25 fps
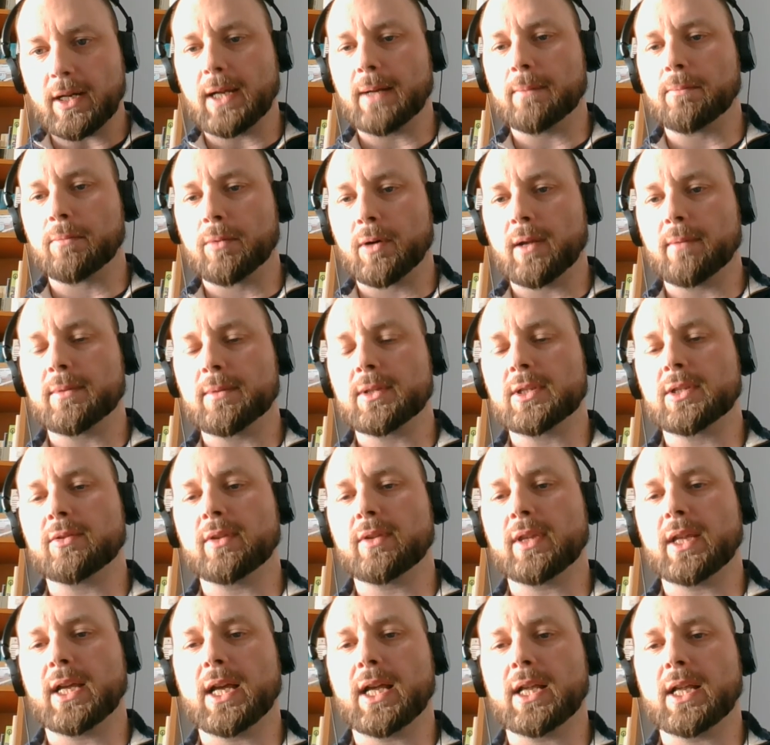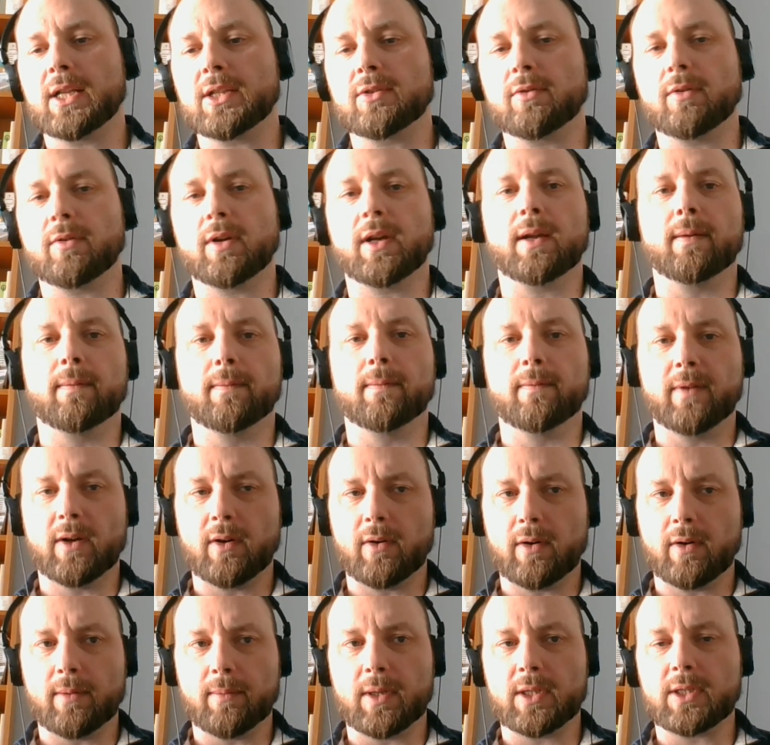I promise you that. So I
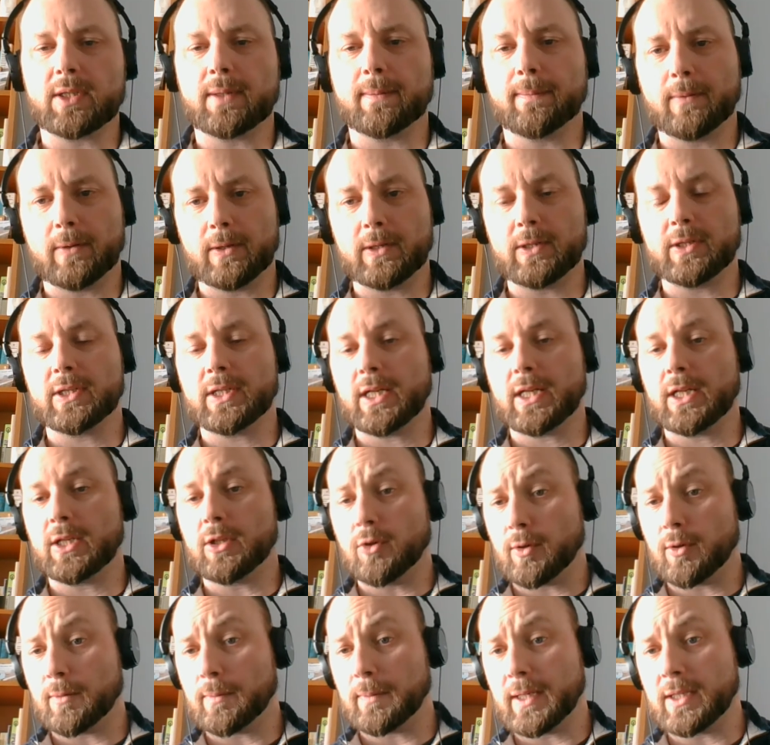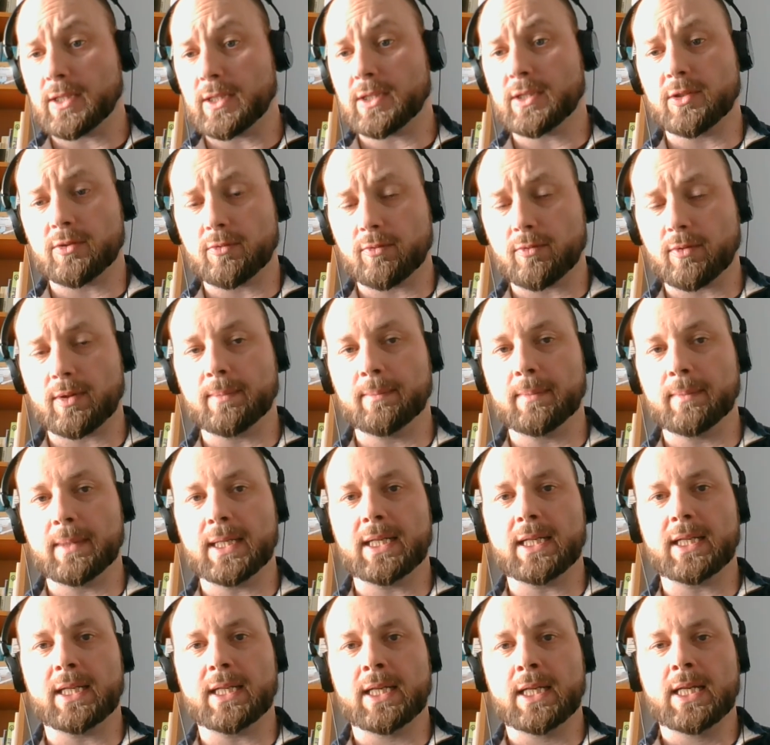very much appreciate your patience with
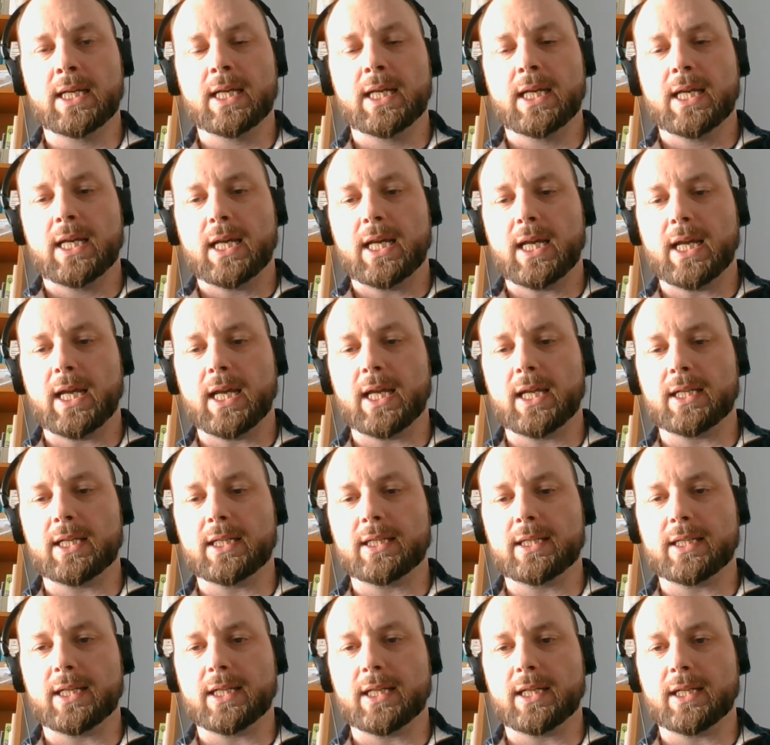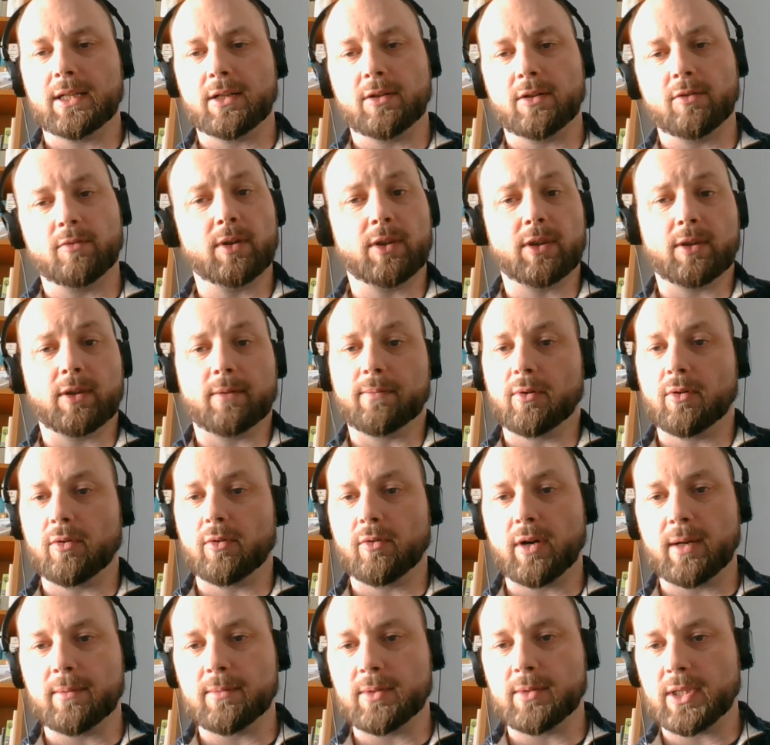me, and with the
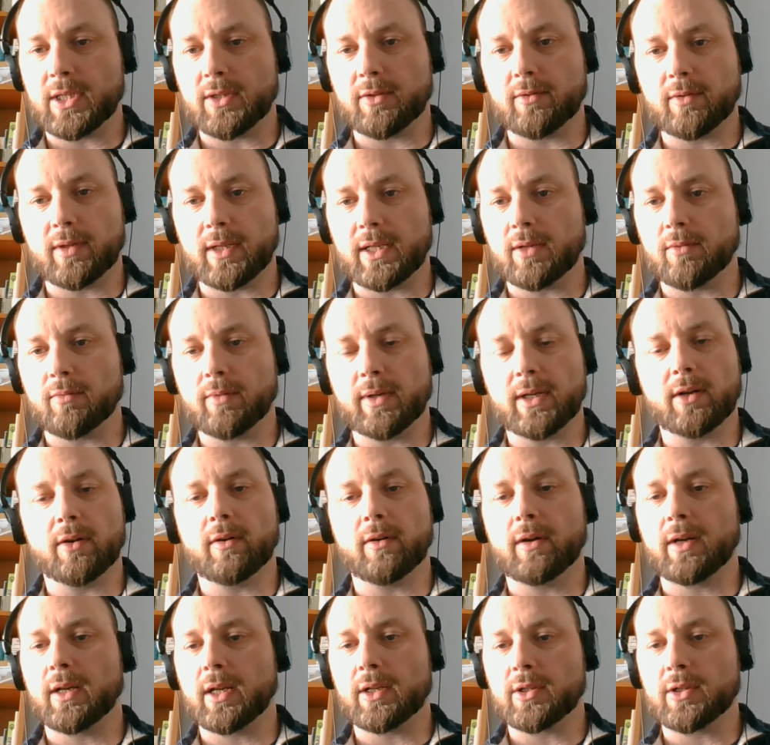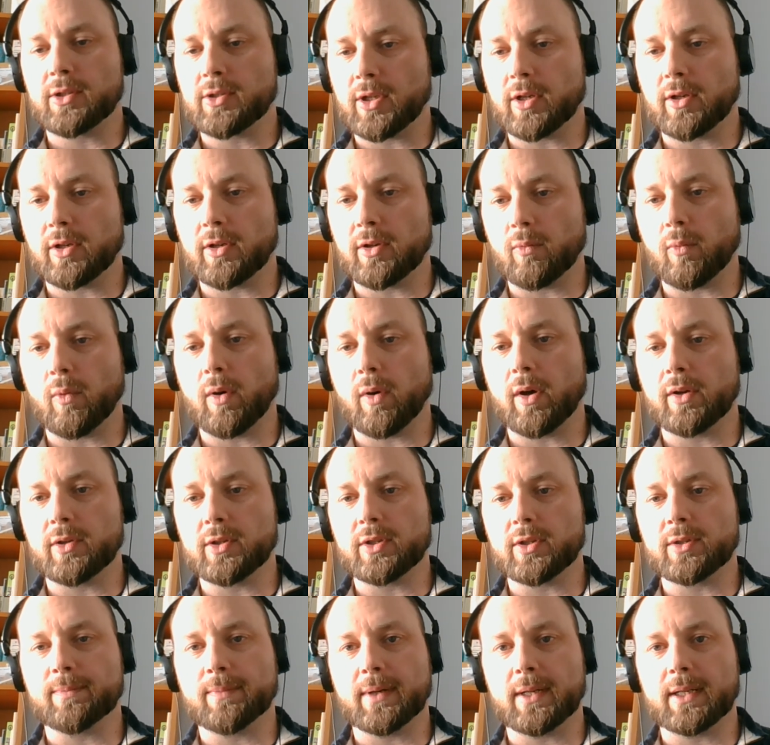program generally. We are in uncharted
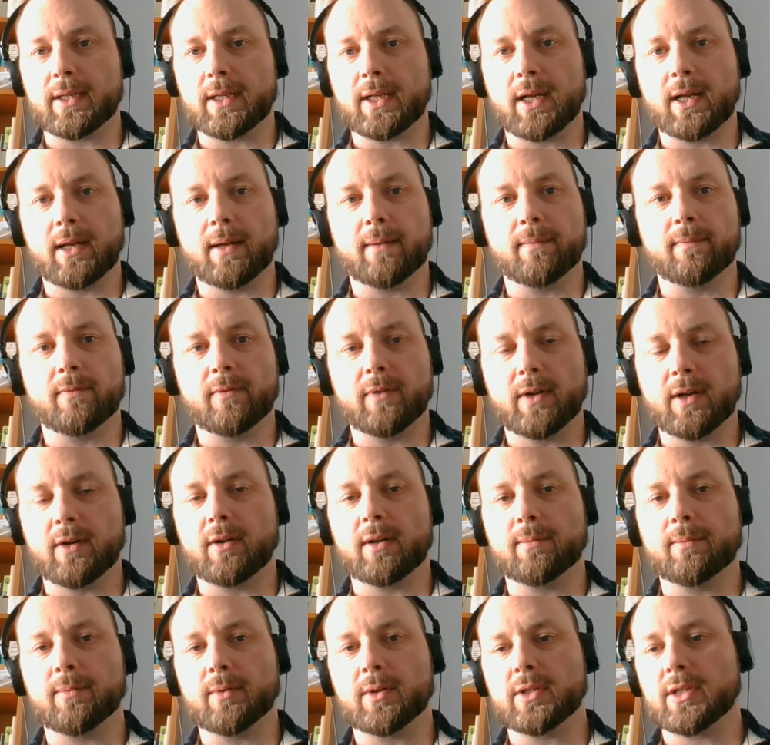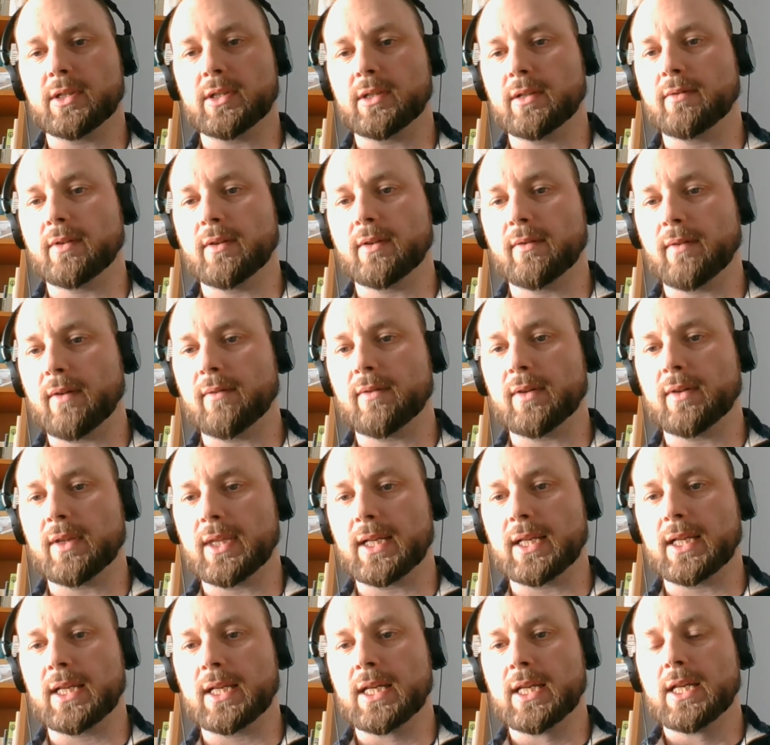waters, but I'm very appreciative of
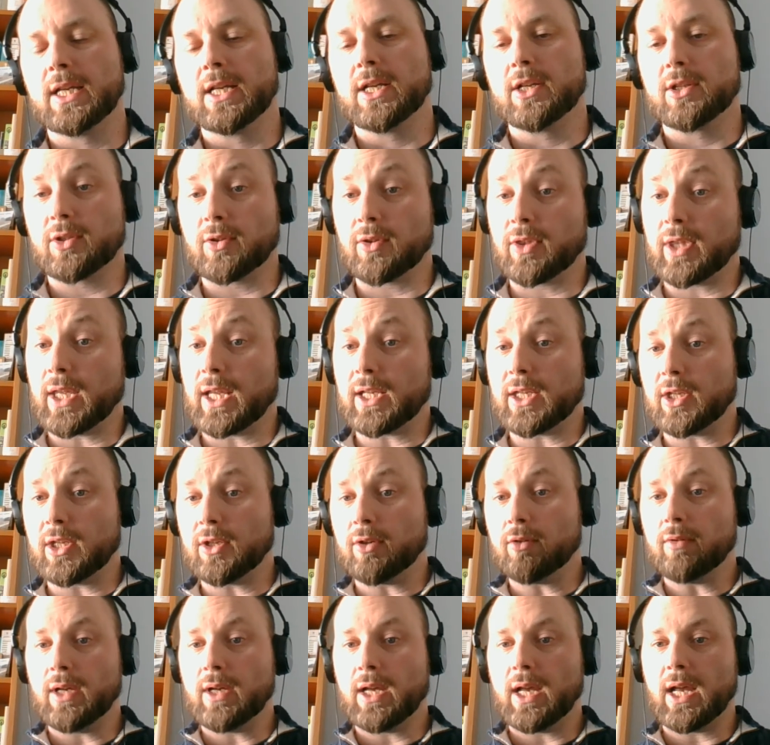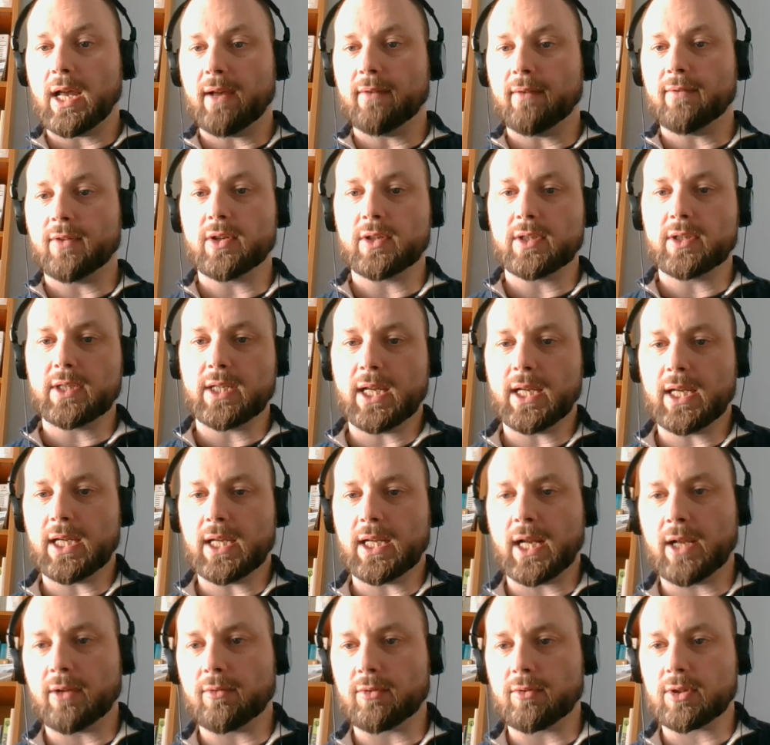everything. So thank you. Have a good day,
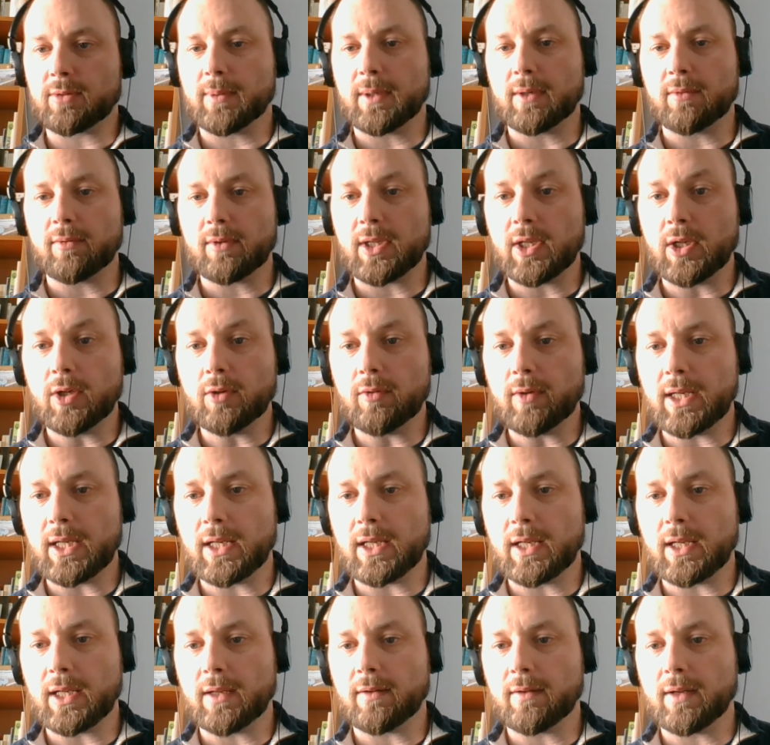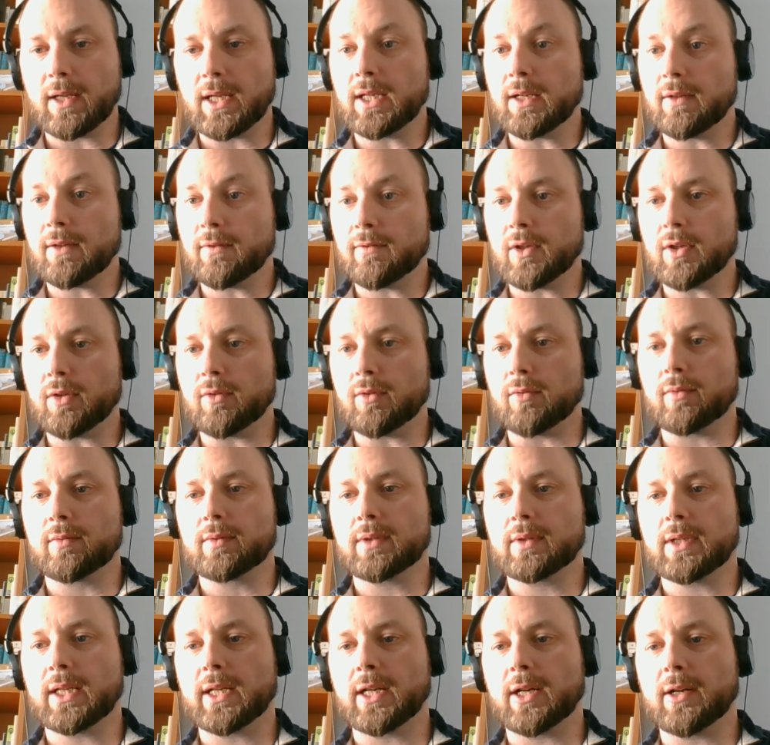and I will speak with you in a few.
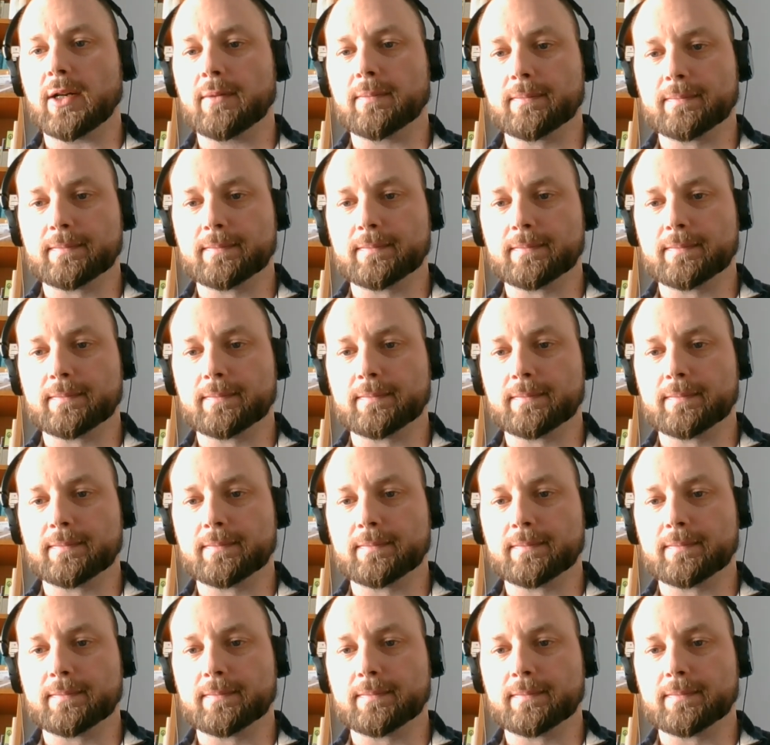Take care.